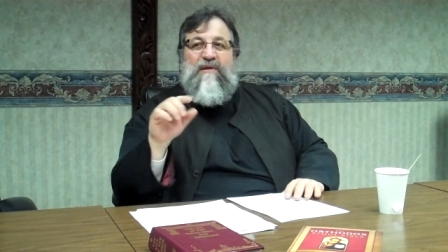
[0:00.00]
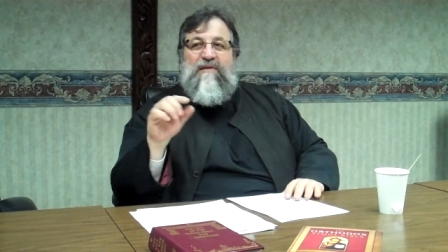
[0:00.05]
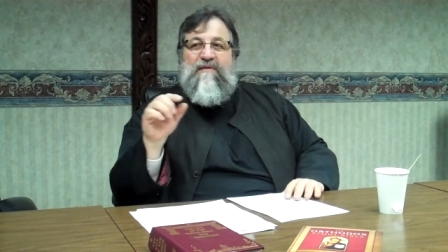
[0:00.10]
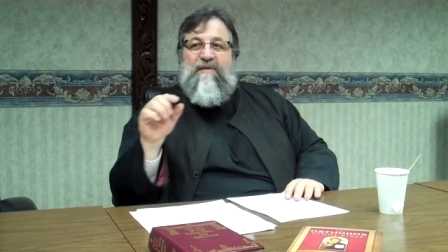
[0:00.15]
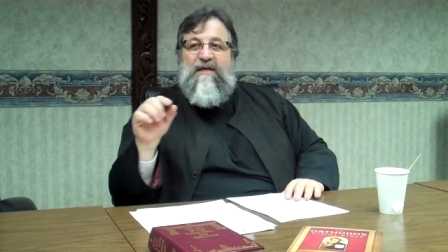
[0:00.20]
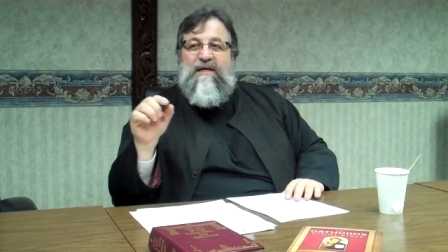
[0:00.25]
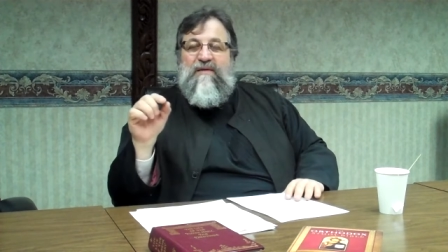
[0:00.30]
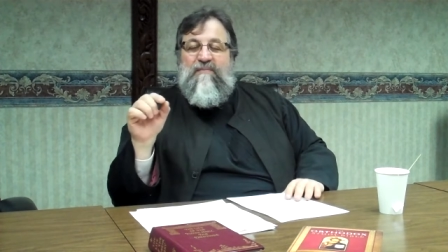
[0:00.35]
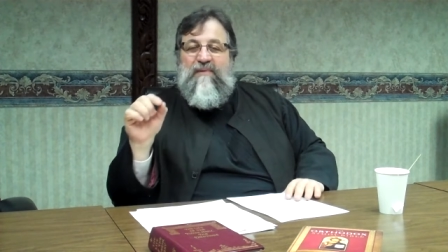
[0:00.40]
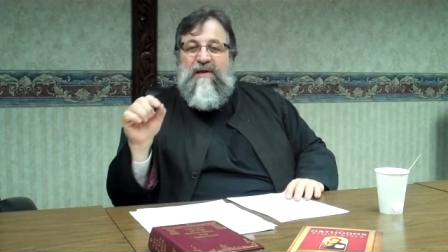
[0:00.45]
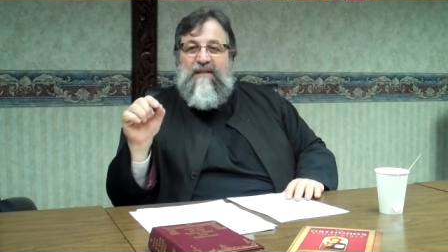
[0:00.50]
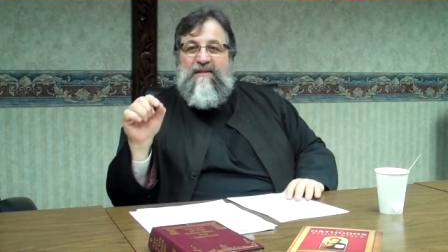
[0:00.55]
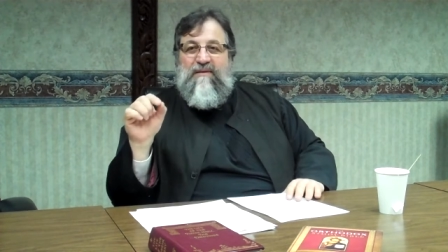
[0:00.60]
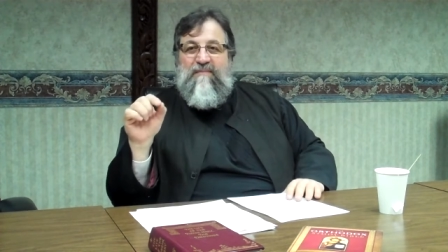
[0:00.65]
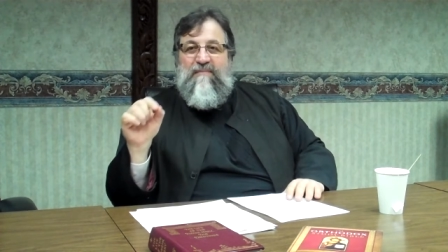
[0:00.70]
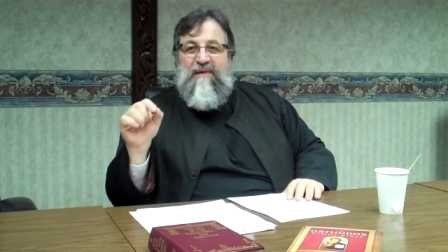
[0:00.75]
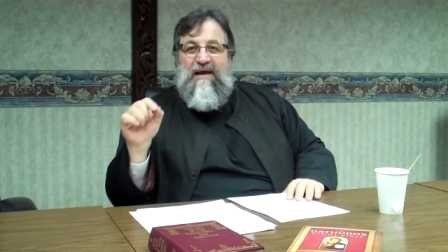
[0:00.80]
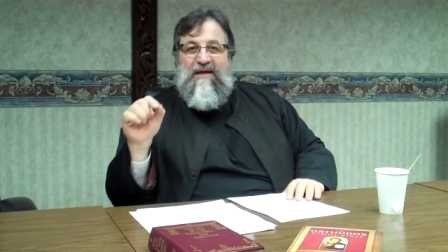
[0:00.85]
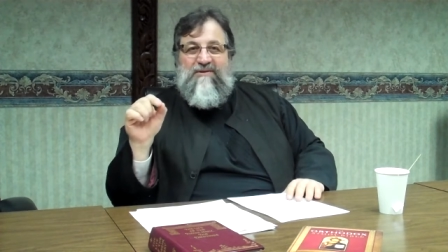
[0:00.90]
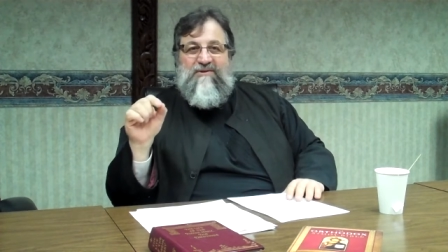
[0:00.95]
think about the
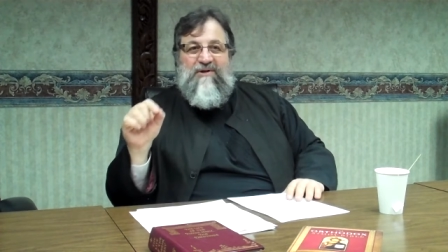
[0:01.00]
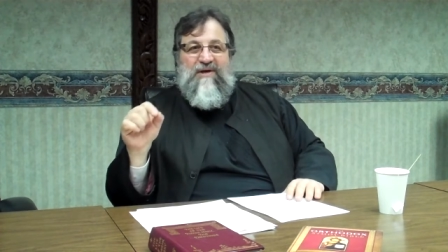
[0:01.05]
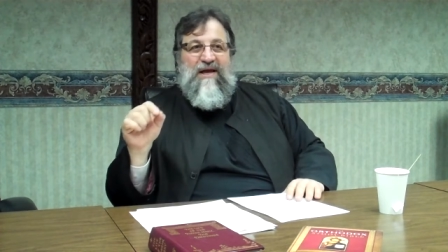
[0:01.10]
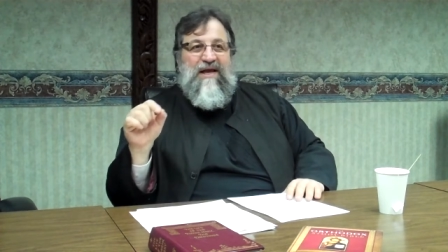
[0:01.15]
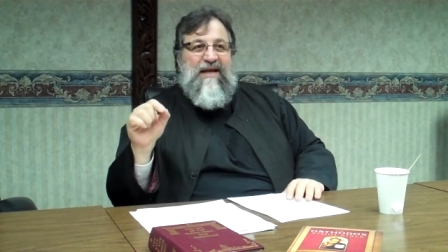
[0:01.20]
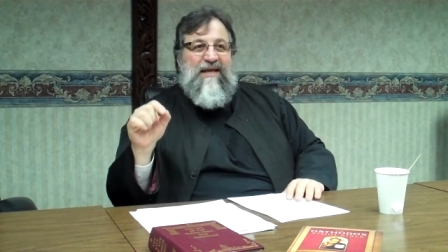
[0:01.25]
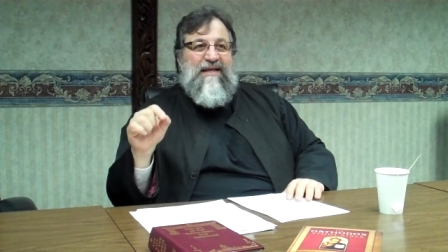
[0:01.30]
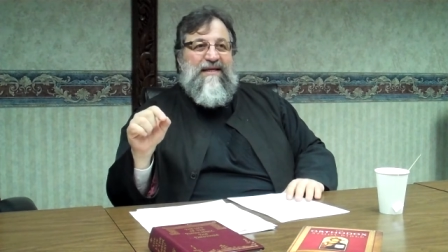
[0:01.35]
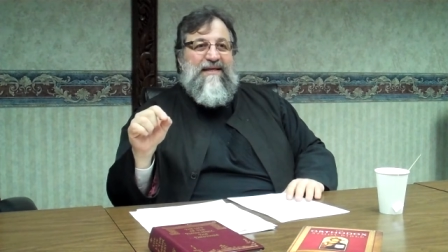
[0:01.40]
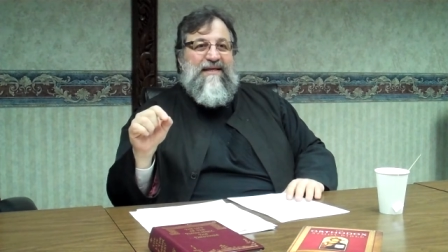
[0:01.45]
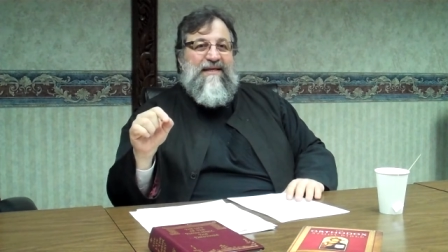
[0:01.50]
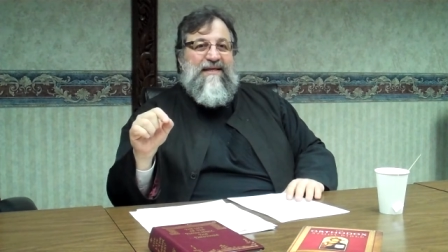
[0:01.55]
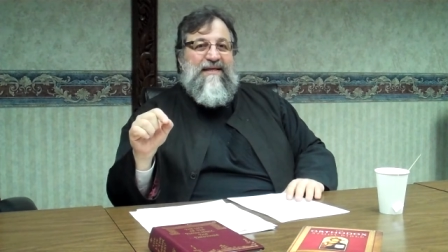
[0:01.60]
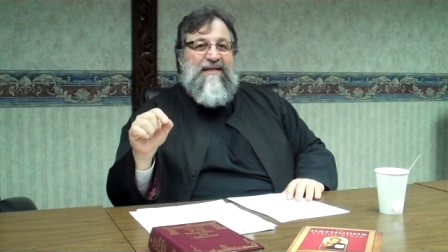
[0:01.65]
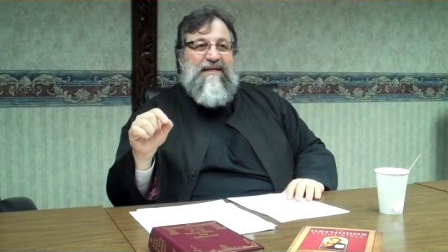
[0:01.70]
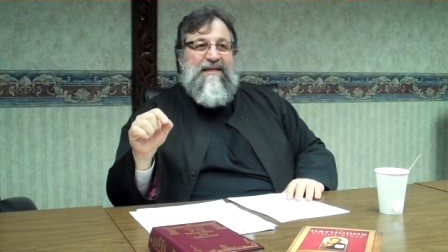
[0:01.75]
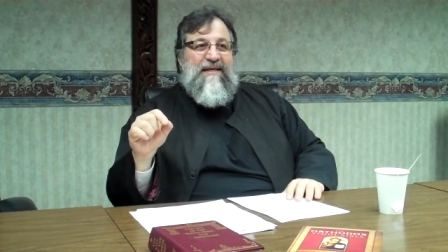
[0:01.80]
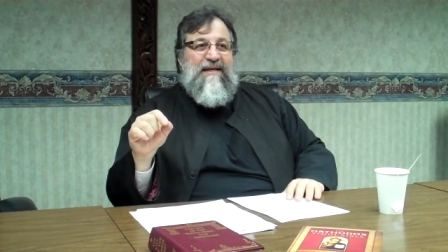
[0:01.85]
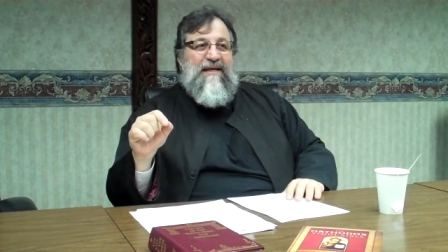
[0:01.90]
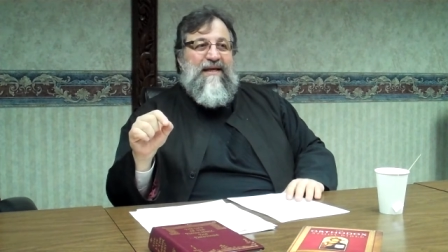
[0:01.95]
Magi,
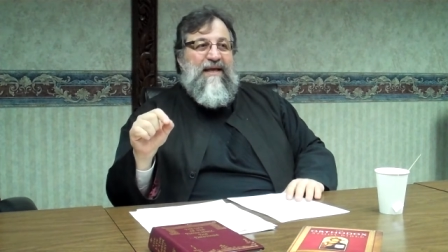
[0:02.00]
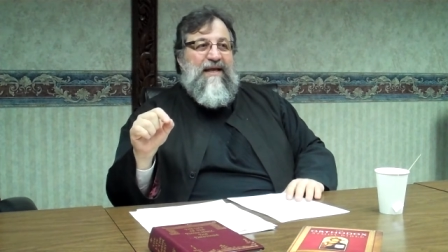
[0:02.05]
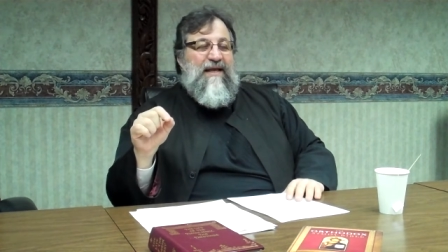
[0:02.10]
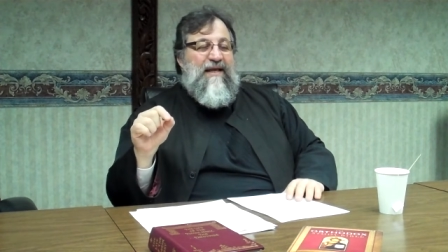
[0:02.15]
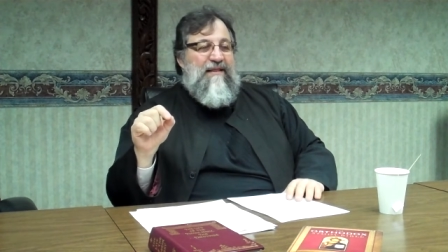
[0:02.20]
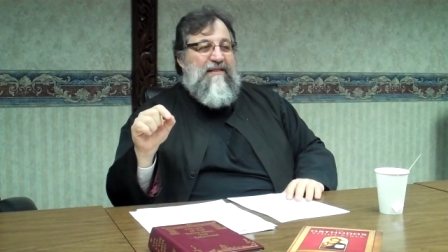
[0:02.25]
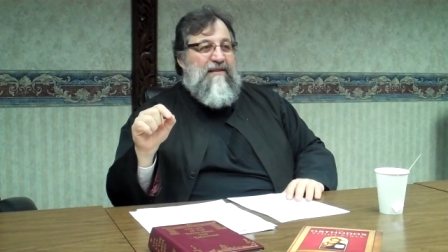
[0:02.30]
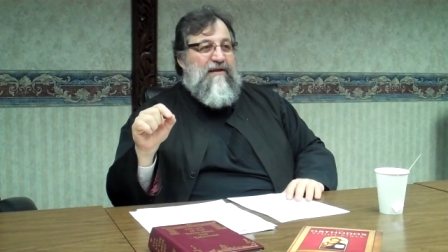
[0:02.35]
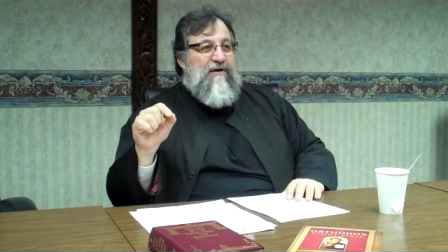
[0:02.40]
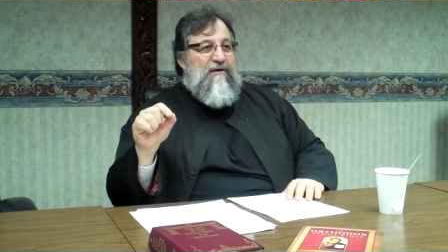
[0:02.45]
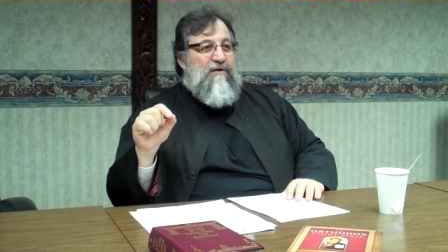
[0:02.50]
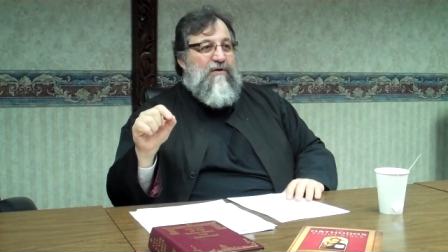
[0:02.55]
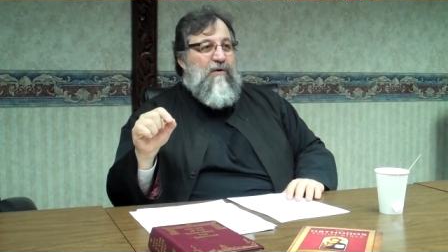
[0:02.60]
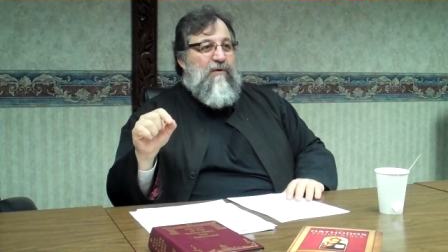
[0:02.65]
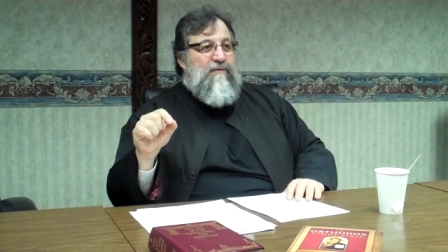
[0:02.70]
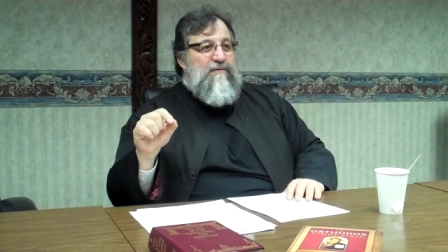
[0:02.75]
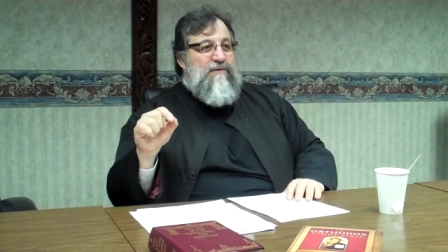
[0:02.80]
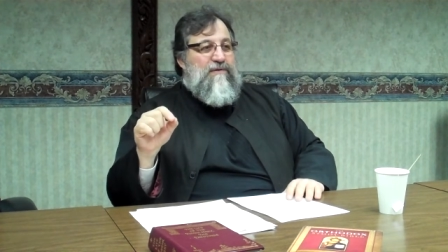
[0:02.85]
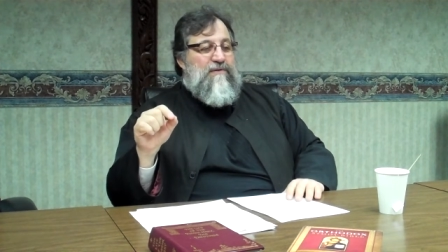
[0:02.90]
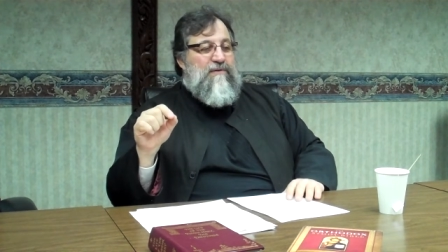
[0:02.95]
their,
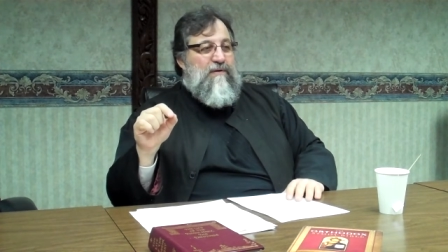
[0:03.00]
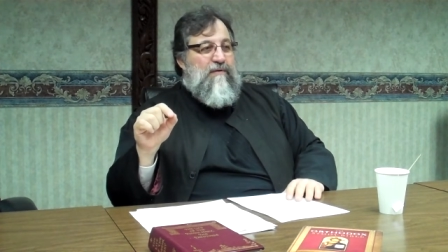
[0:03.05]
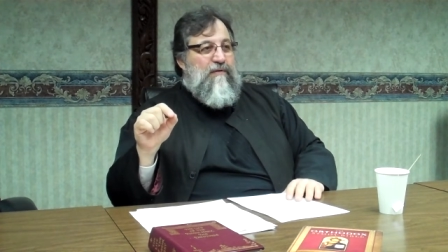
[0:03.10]
goals,